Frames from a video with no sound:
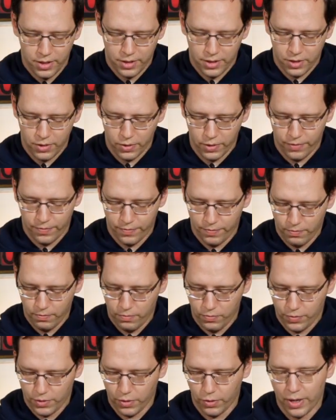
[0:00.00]
So
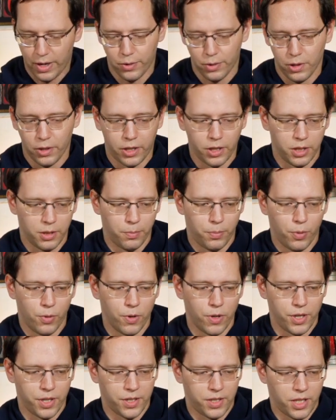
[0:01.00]
I would look at the
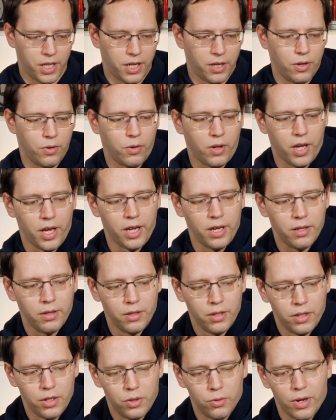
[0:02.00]
board and say, okay,
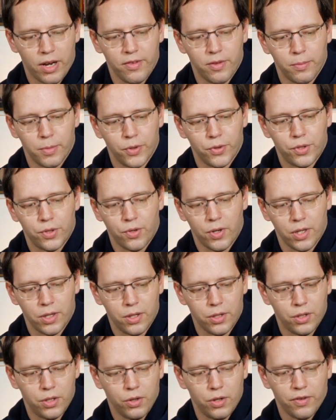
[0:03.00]
do I have the most
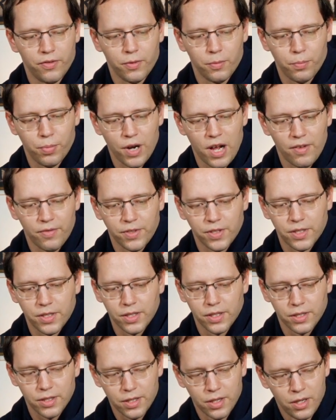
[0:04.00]
strength in 2 different
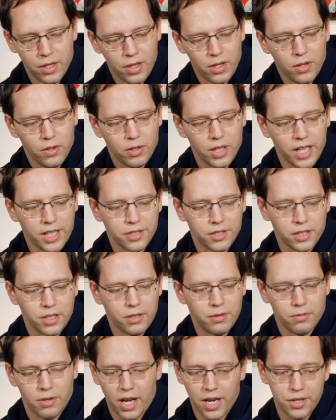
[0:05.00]
provinces? Well,
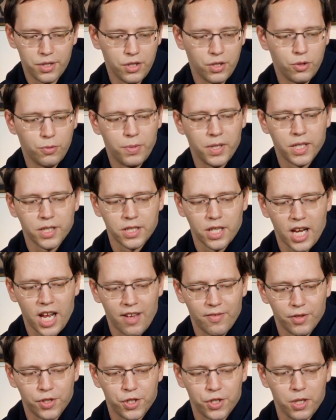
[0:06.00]
actually, I do, because I
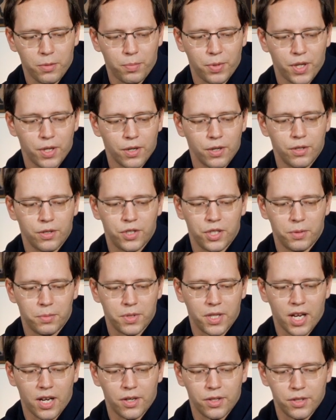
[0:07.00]
have a ship here.
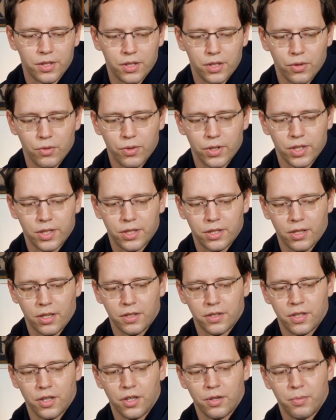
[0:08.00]
Ships count as 2, and it's
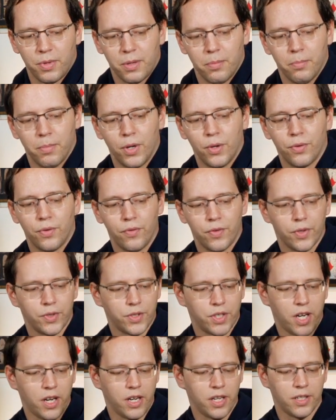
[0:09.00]
considered to be in both of
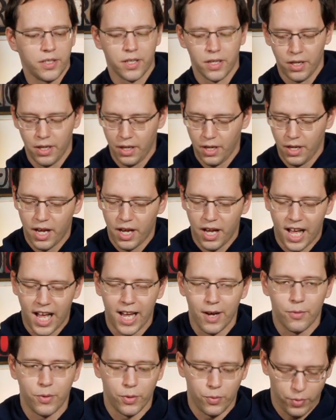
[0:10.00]
those areas.
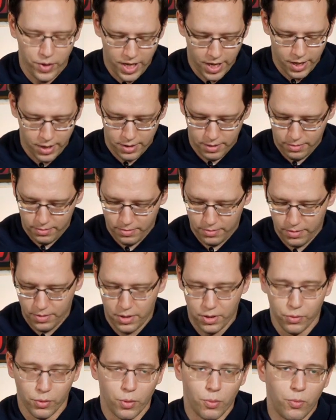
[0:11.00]
I would get
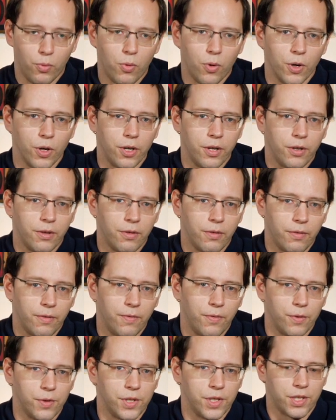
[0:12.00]
the reward
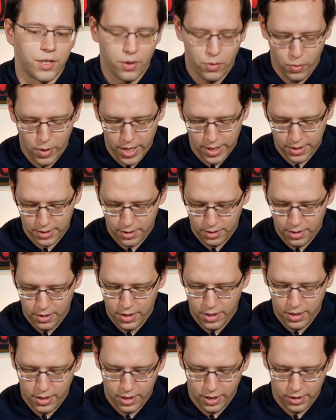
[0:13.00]
for this quest.
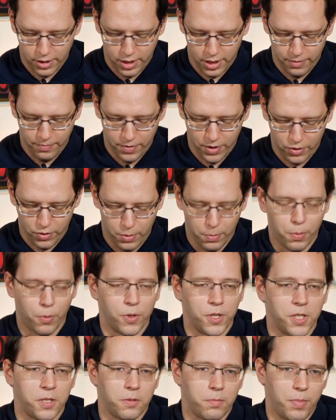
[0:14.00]
Now, you get victory
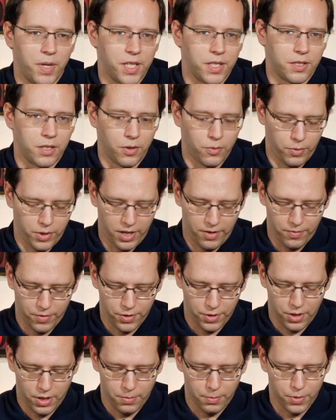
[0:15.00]
points based on
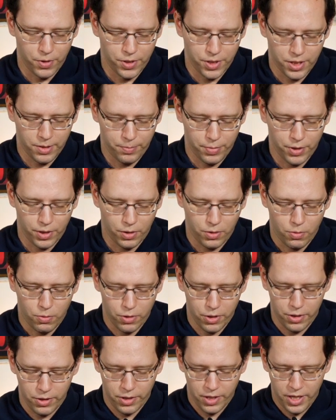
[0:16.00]
whatever number is up in the
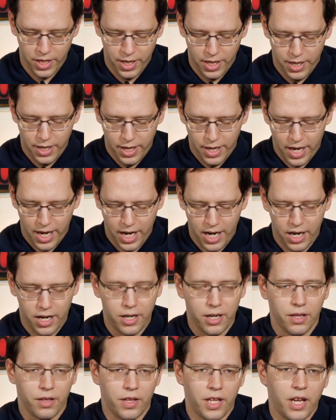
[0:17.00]
corner,
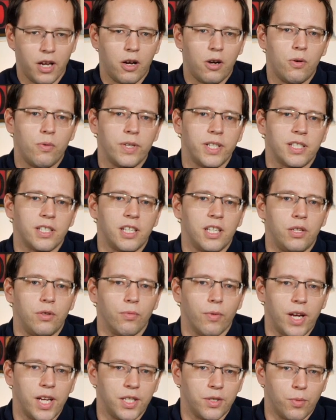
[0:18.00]
and they always let you
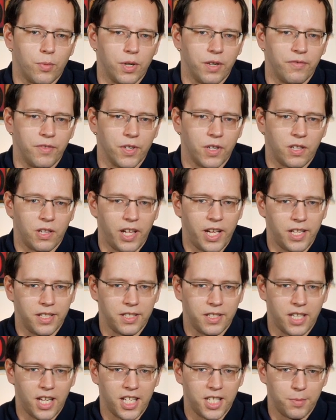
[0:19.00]
raise one of your clan
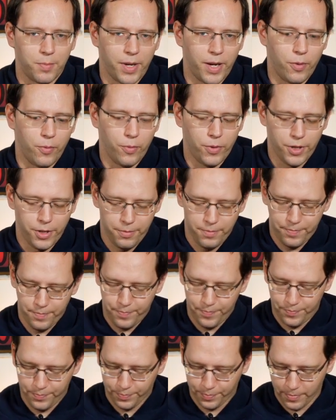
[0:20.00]
stats by 1.
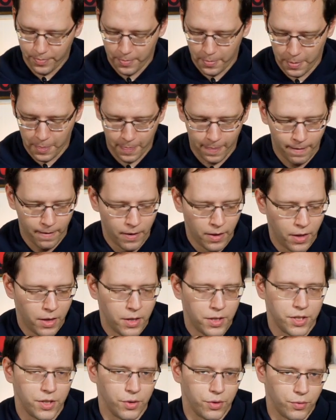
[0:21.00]

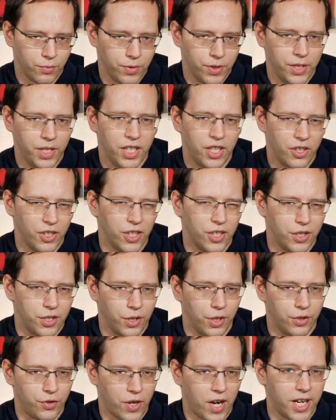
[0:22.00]
So it's really good
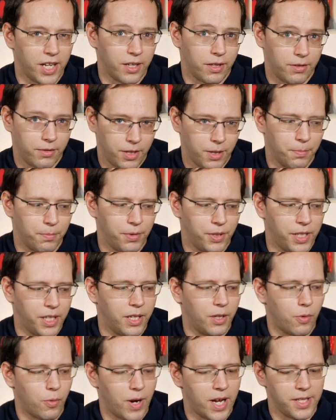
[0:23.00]
to try to
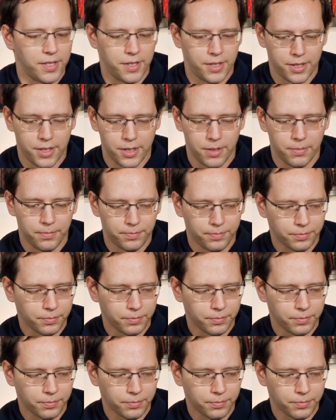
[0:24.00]
complete quests.